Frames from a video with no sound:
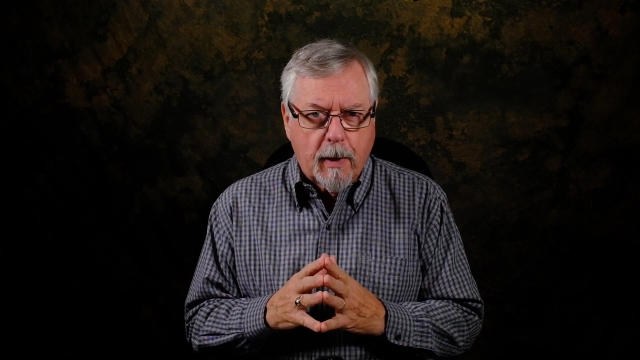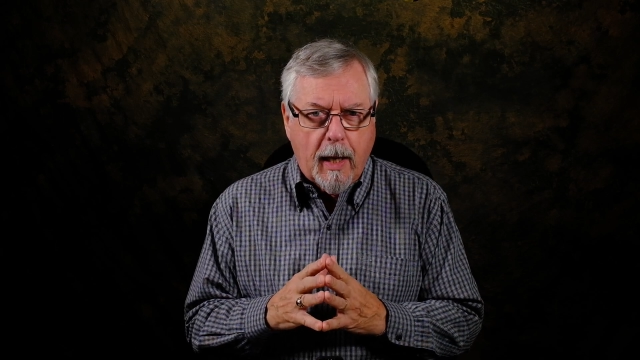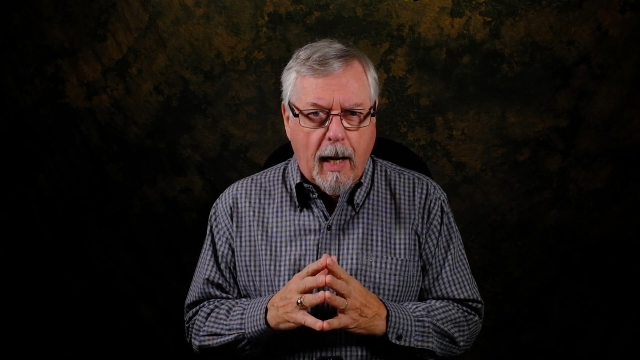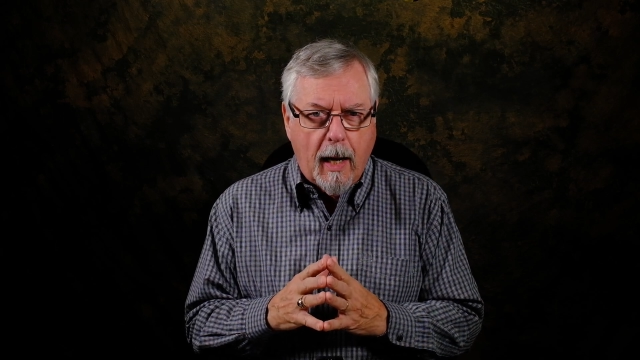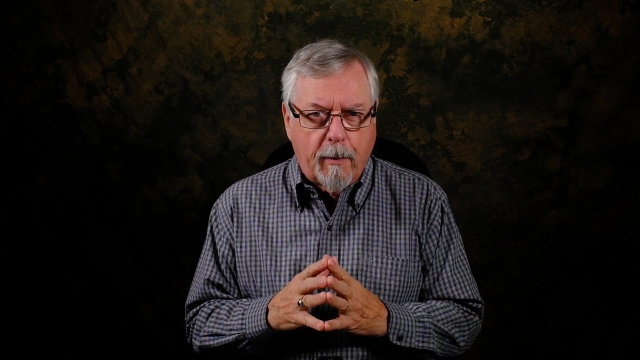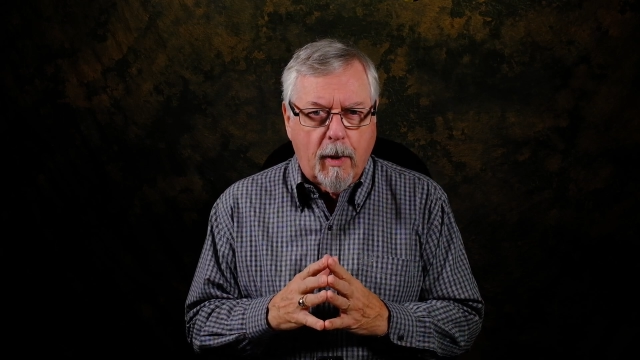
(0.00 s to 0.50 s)

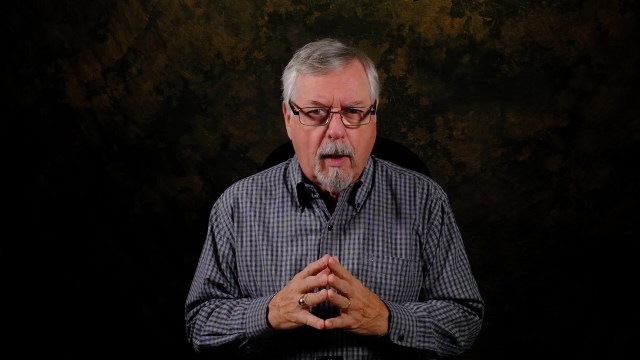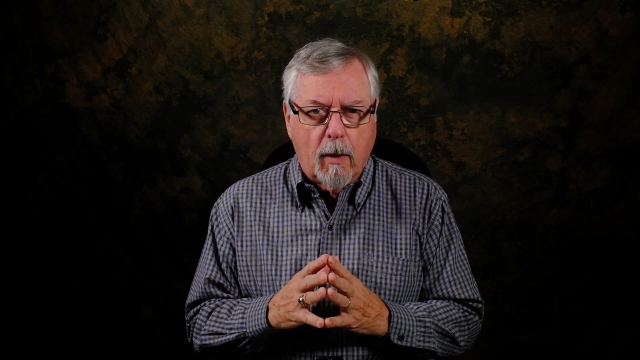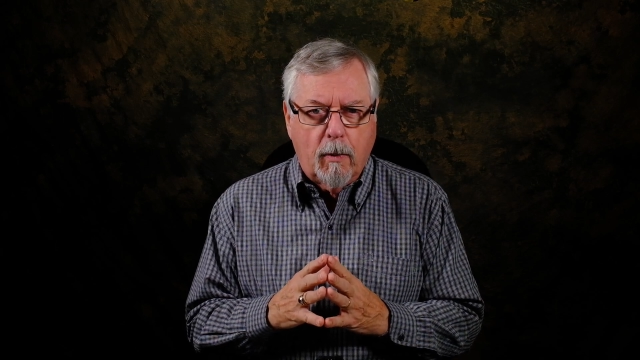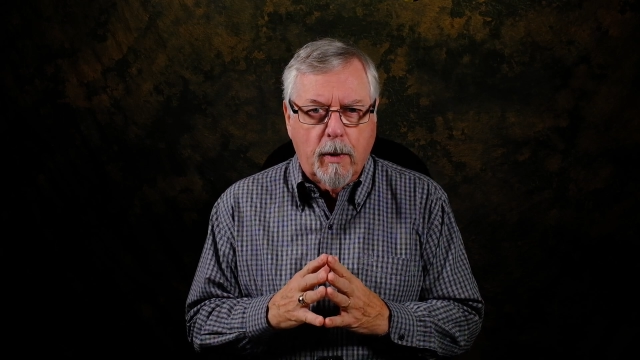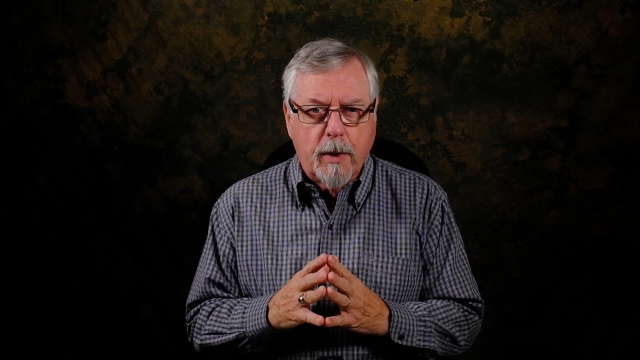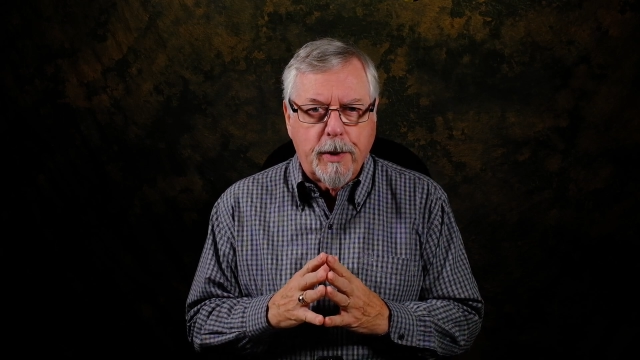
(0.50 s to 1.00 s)
camera
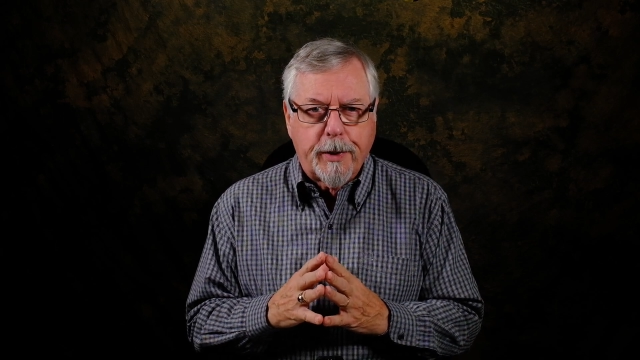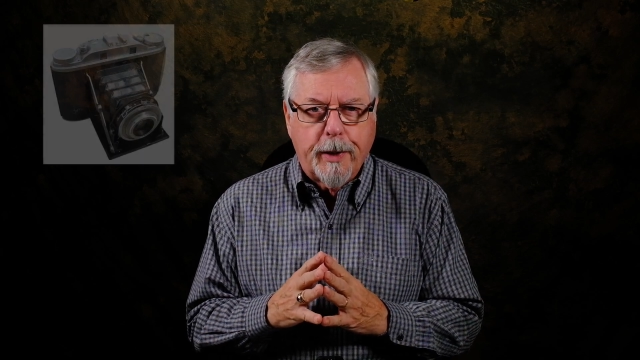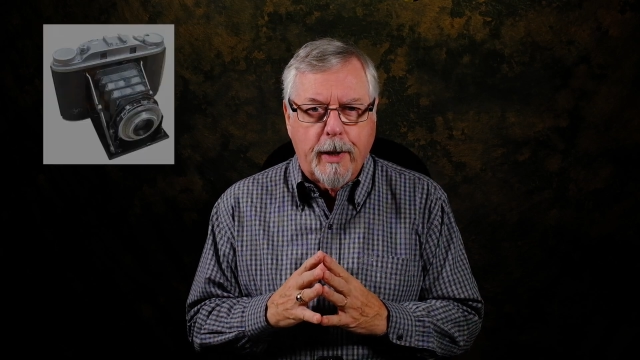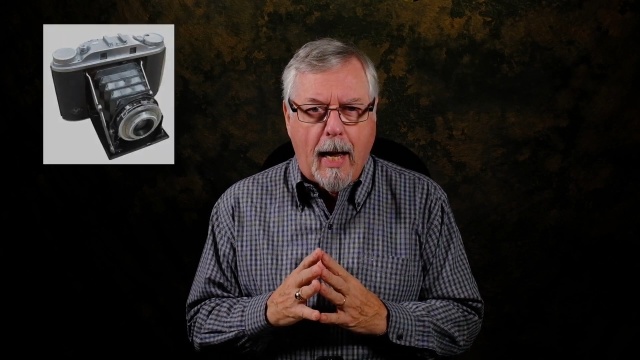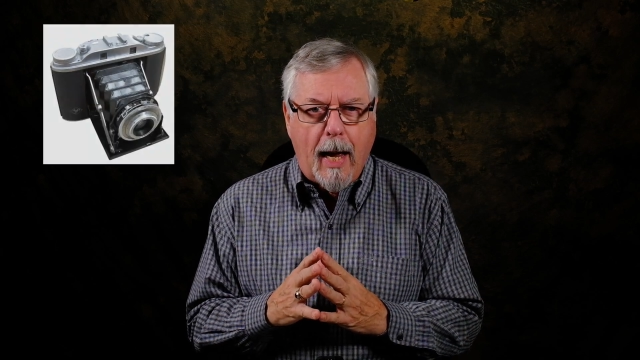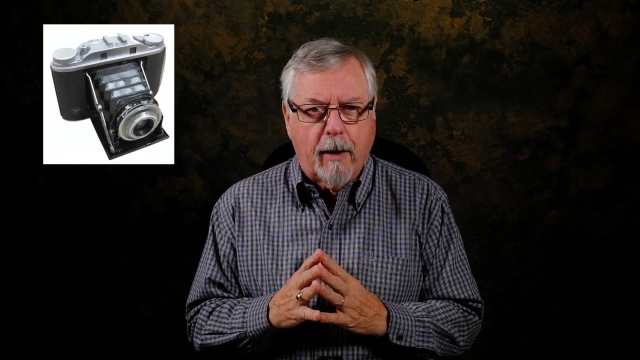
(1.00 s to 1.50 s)
was
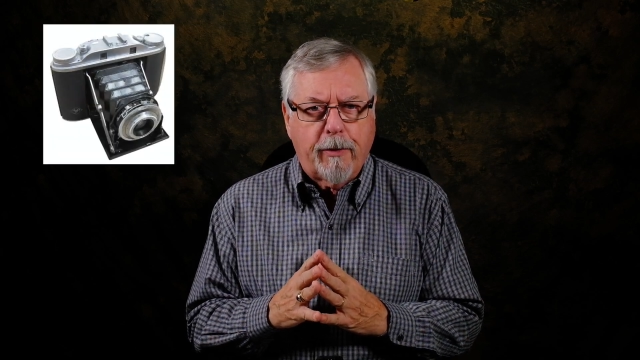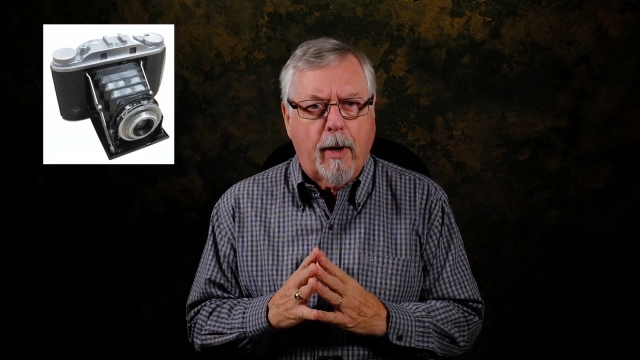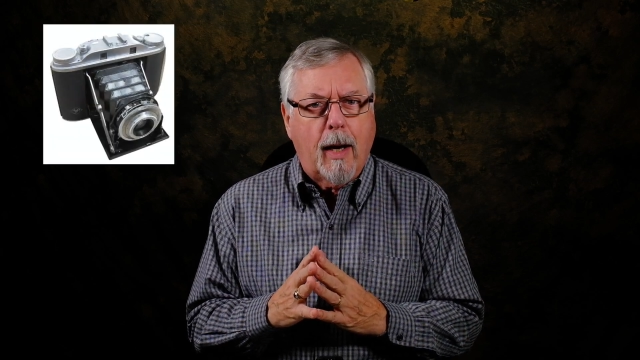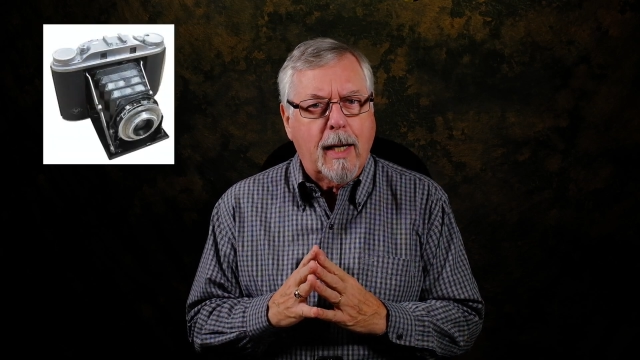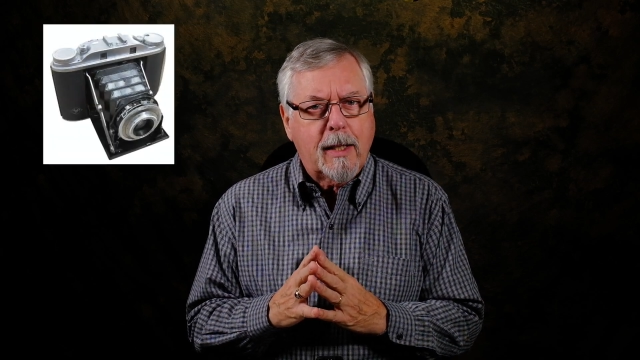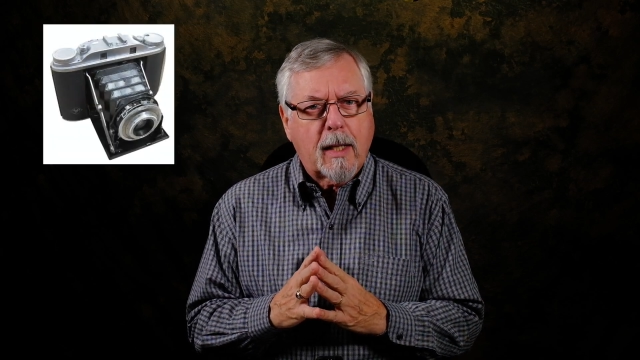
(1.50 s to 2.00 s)
an Agfa
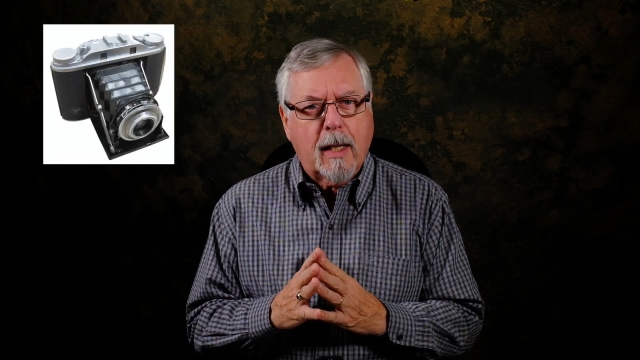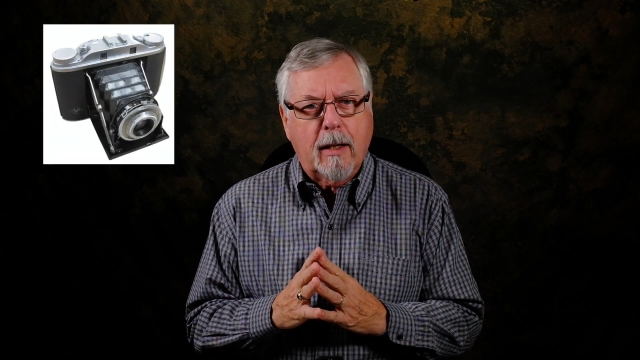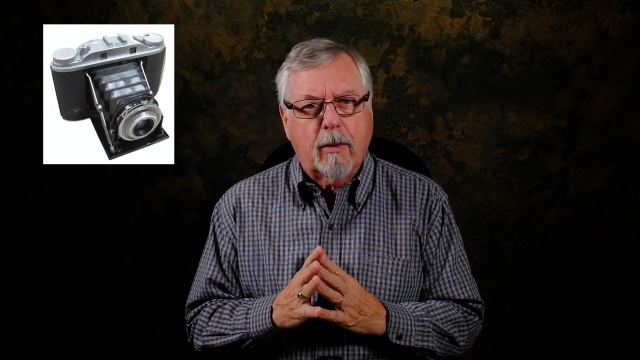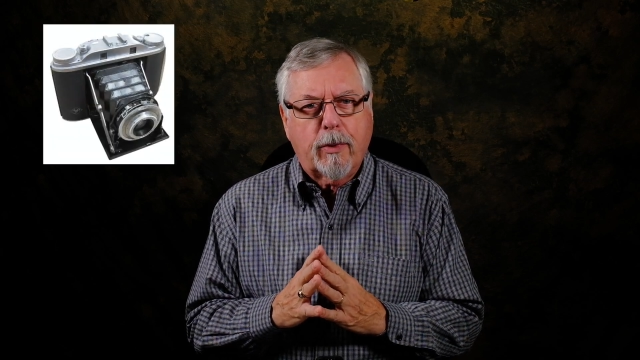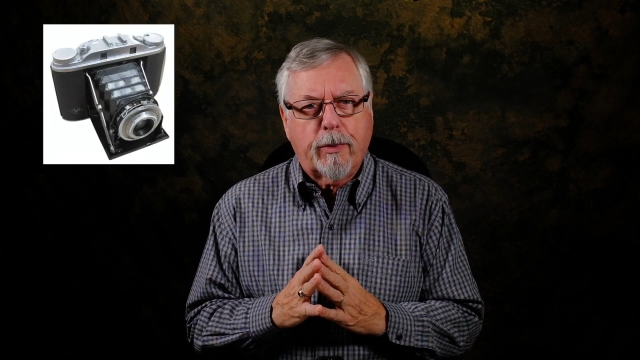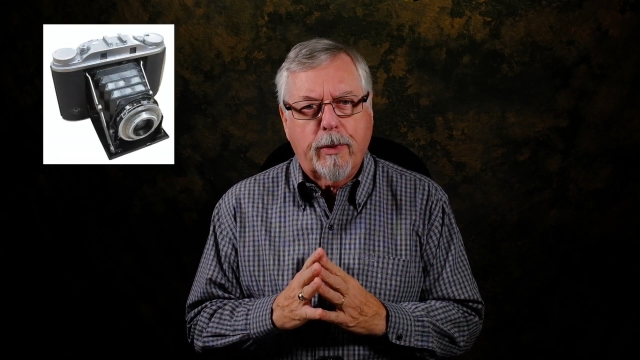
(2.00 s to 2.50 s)

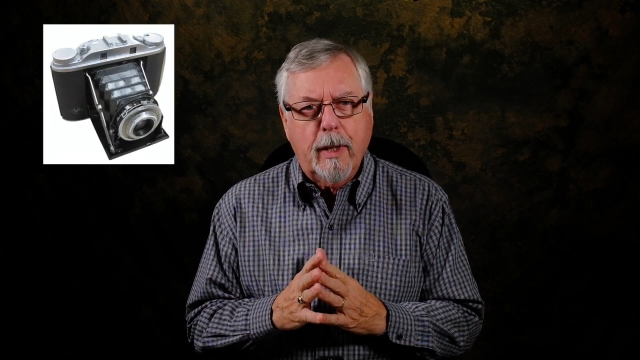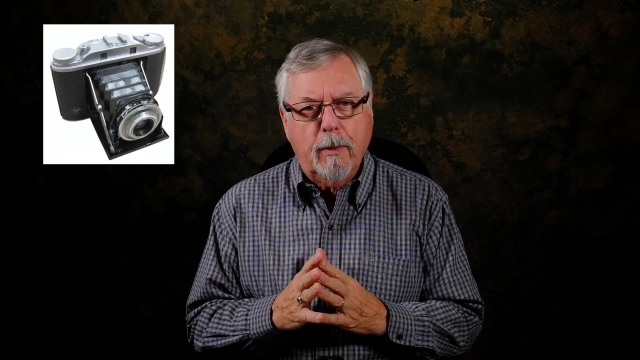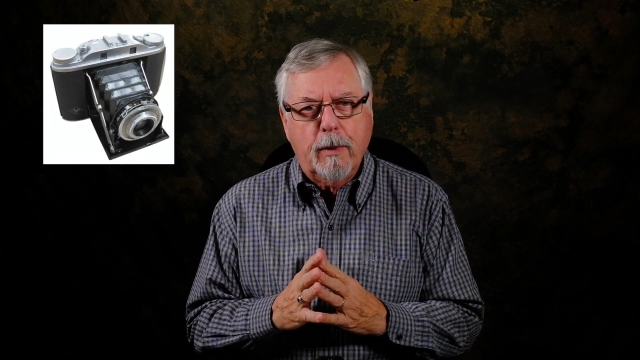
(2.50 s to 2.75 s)
Isolet 3,